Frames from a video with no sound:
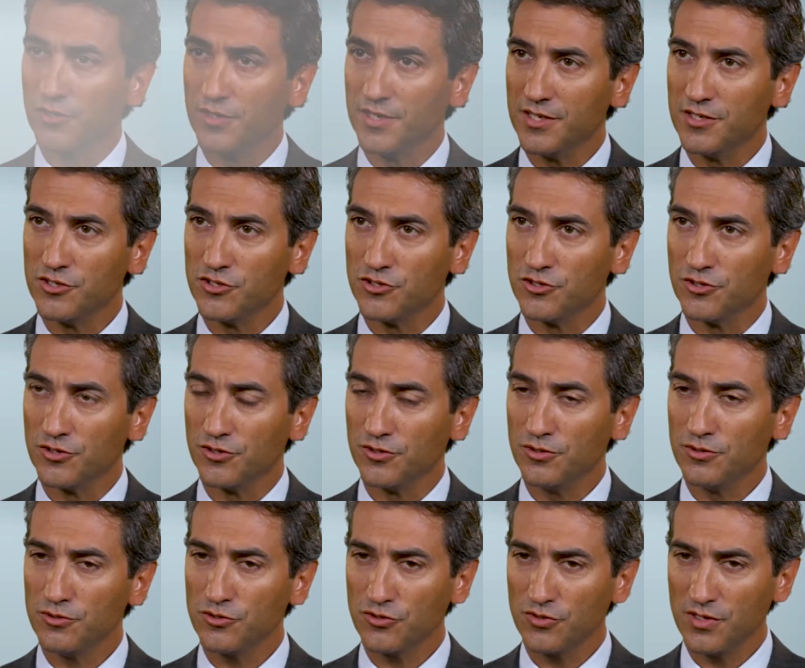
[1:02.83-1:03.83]
they're injured,
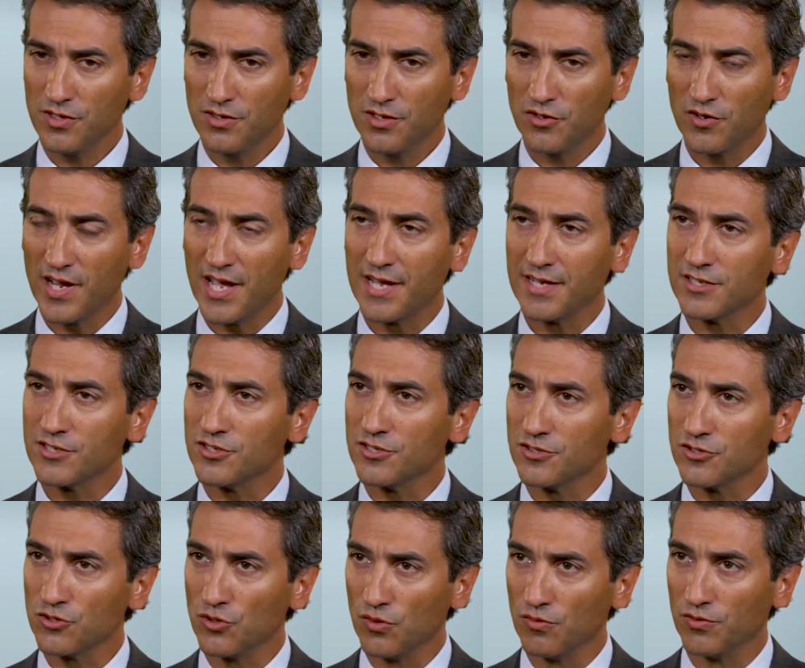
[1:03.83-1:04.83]
usually they're
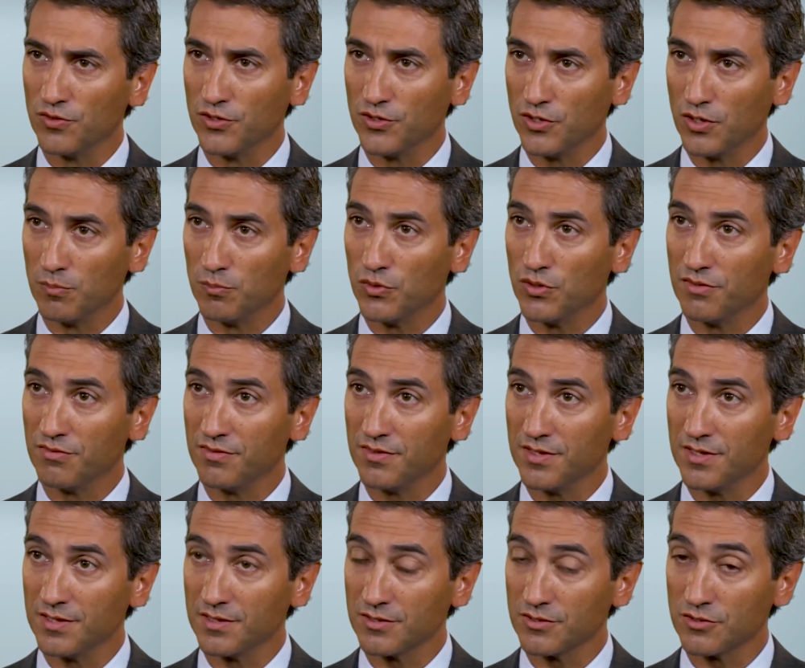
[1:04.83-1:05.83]
anxious over a number of
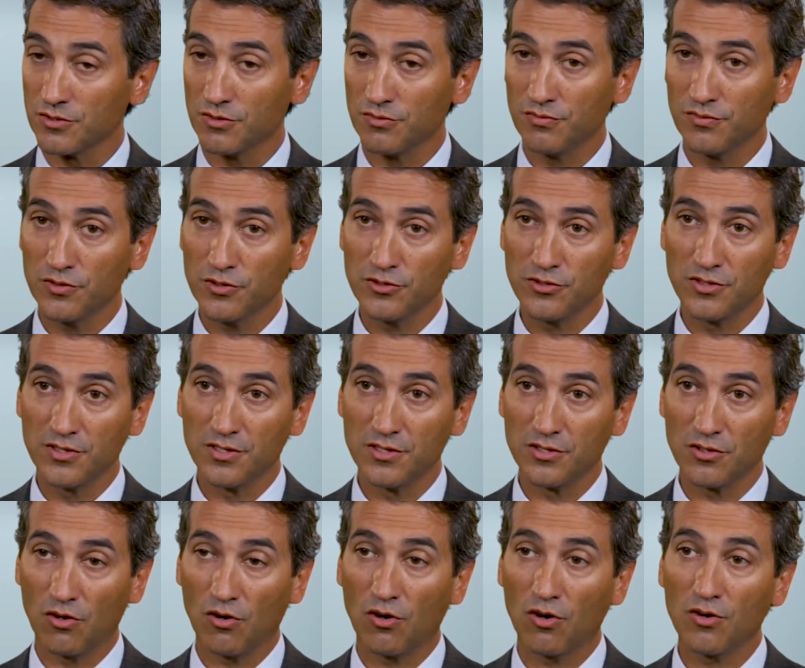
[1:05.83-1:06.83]
things. The first
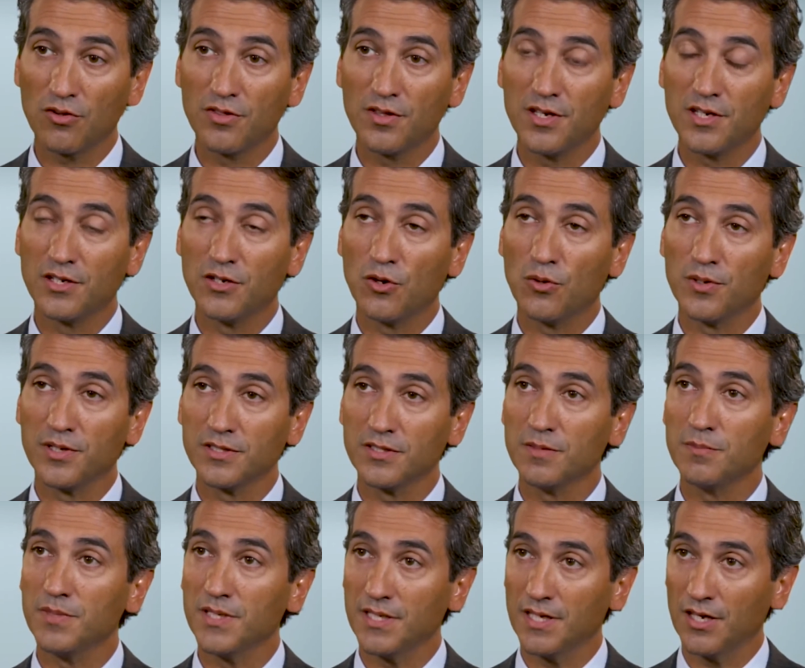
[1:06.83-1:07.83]
is, are they going
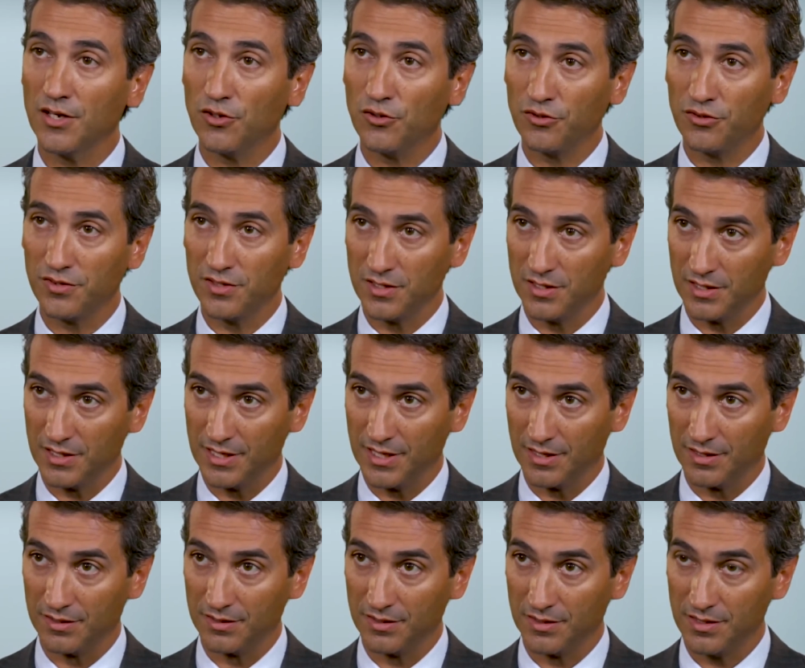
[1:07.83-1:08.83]
to be healthy
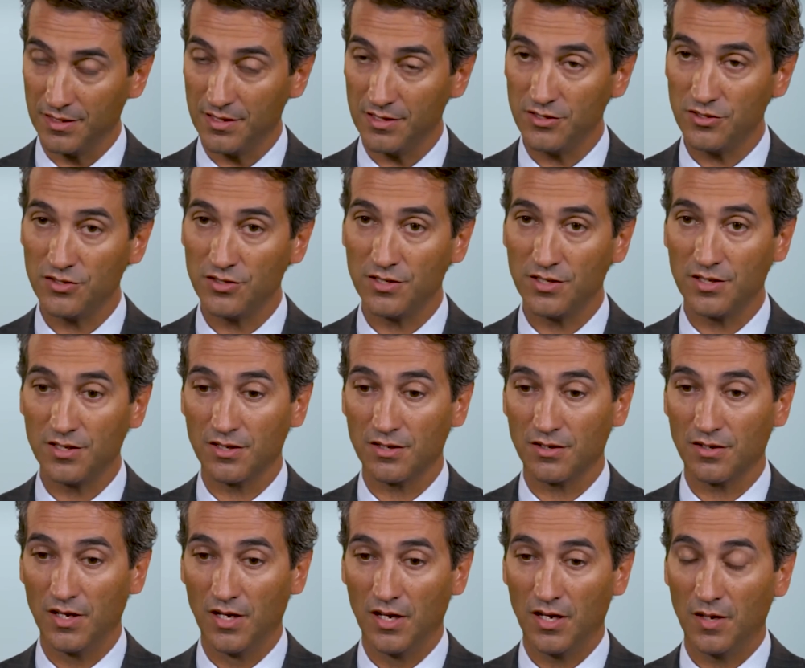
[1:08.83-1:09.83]
again? Is
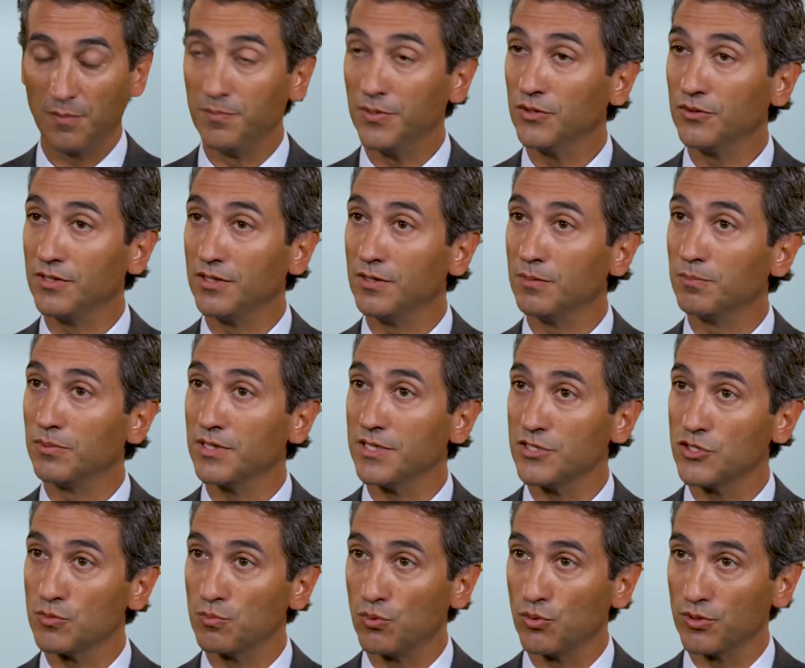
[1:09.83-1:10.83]
their ability to play
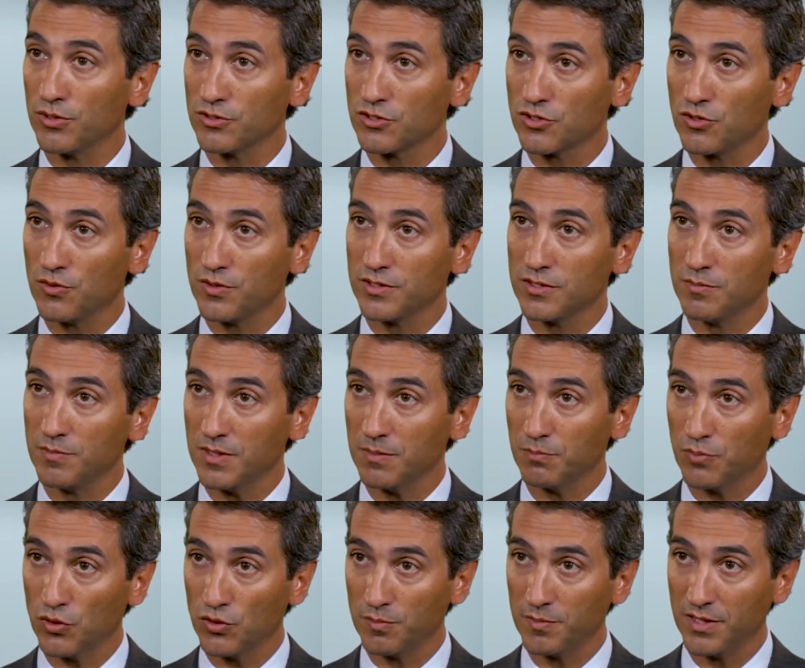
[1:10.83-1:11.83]
sports going to be
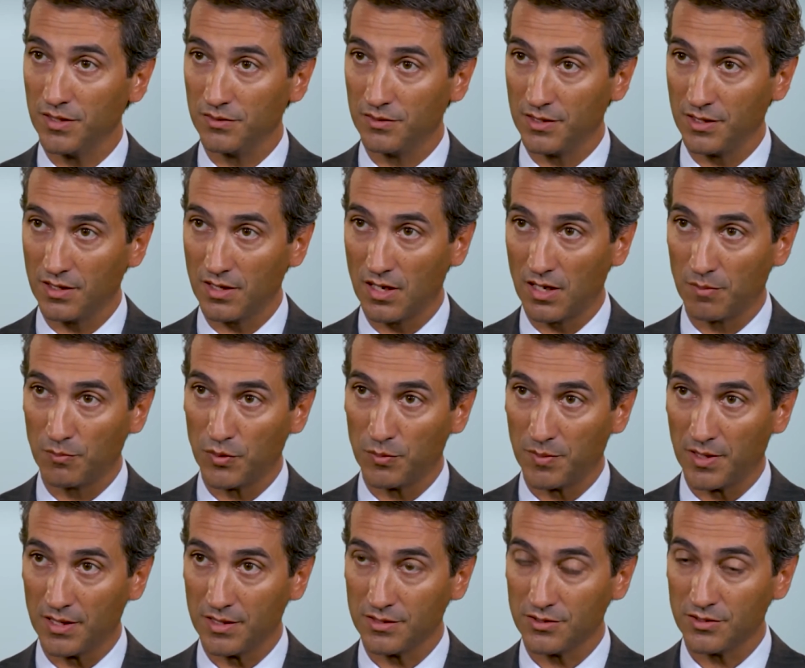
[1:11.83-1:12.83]
permanently
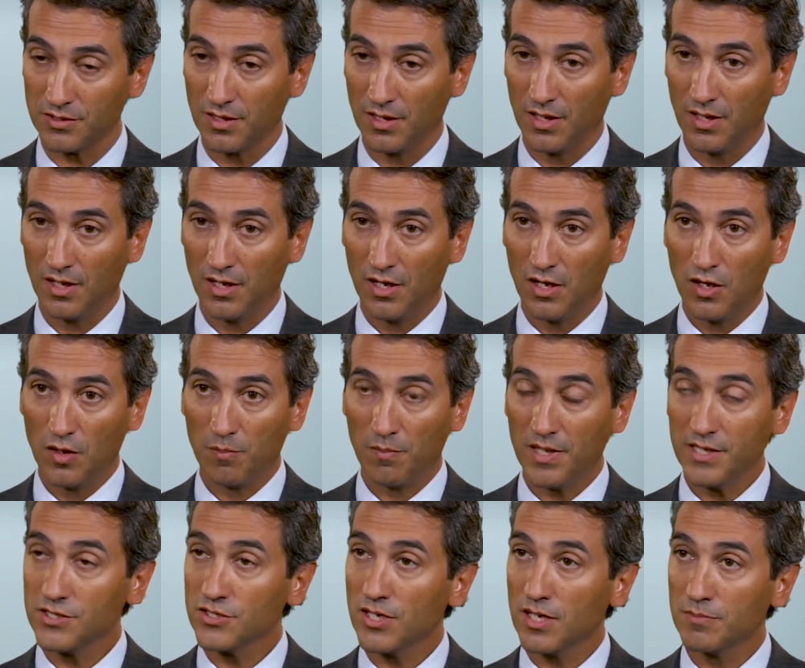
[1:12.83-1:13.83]
compromised?
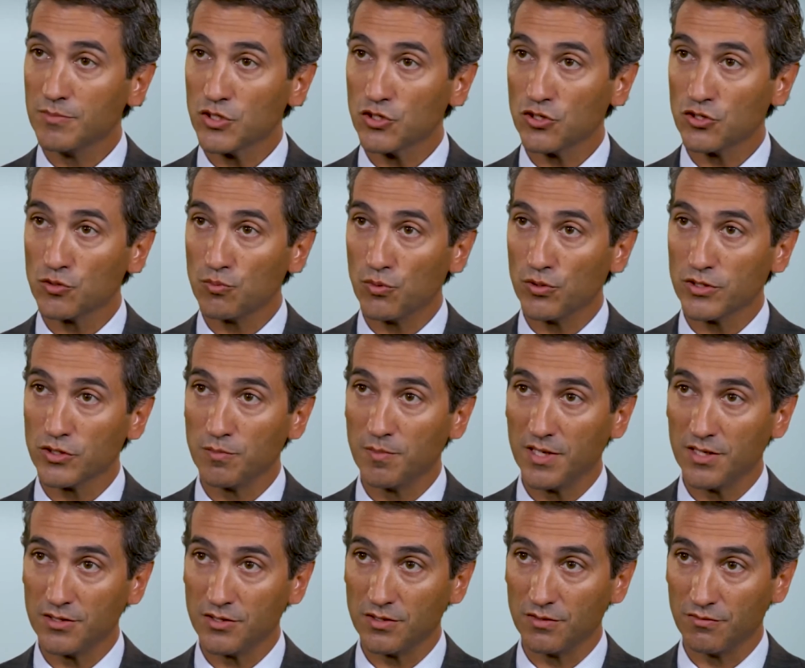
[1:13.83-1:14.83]
My job as a sports
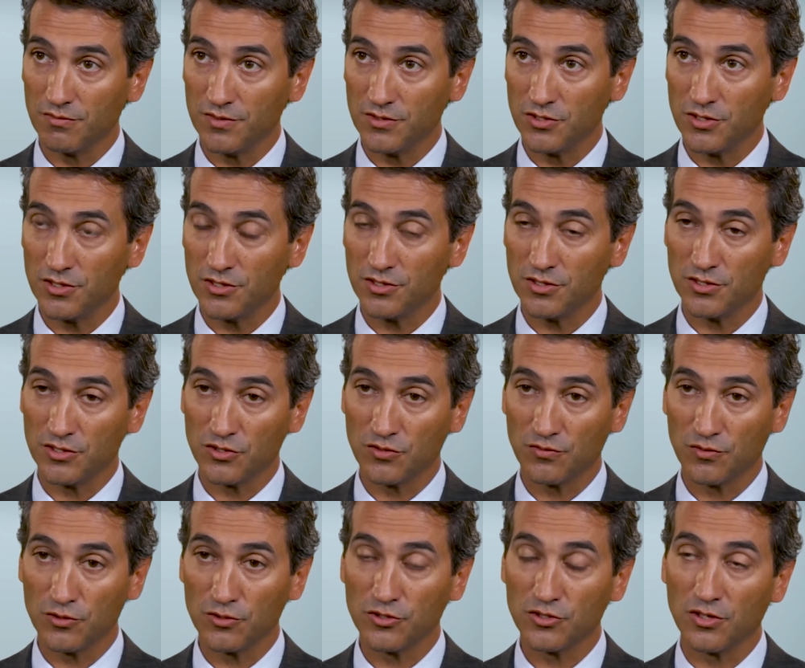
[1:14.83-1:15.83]
medicine physician is
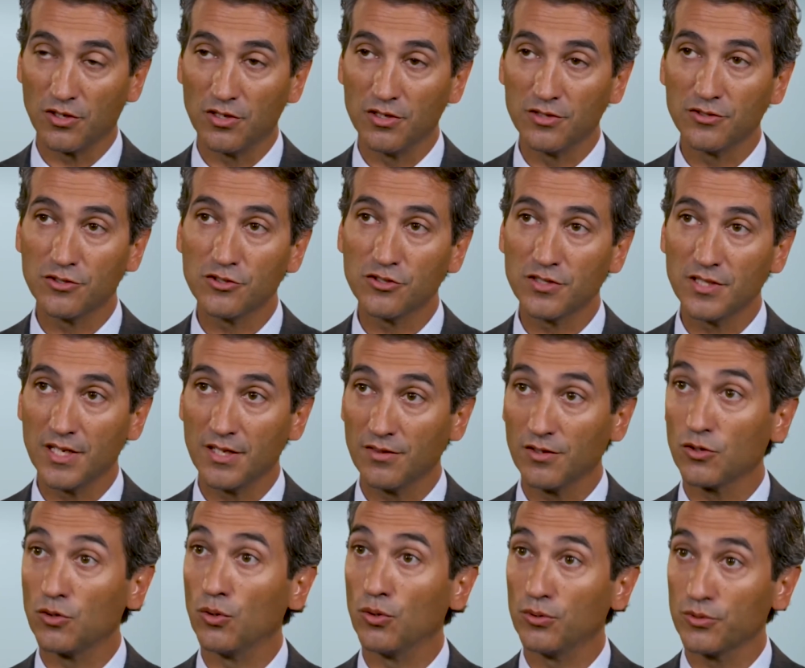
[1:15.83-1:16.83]
first to understand
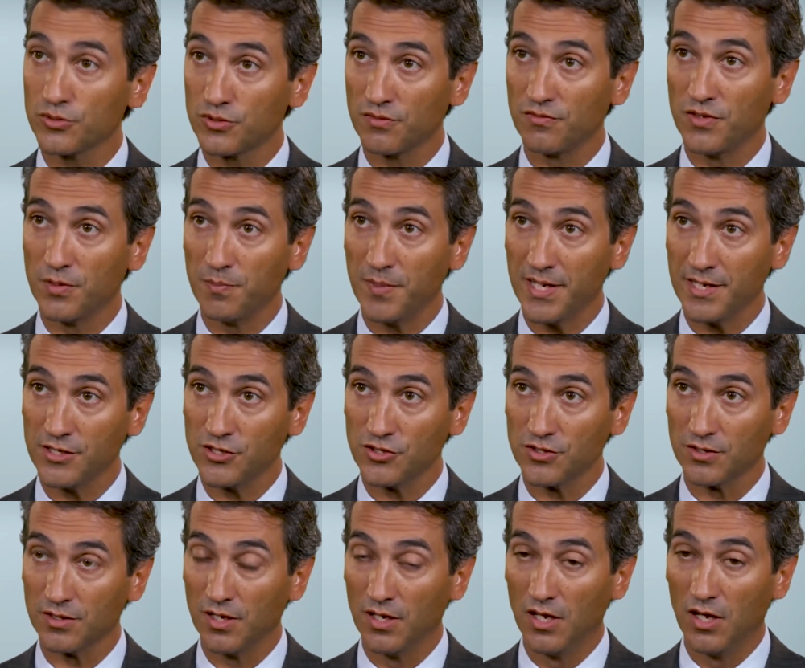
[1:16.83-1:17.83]
the goals of the patient.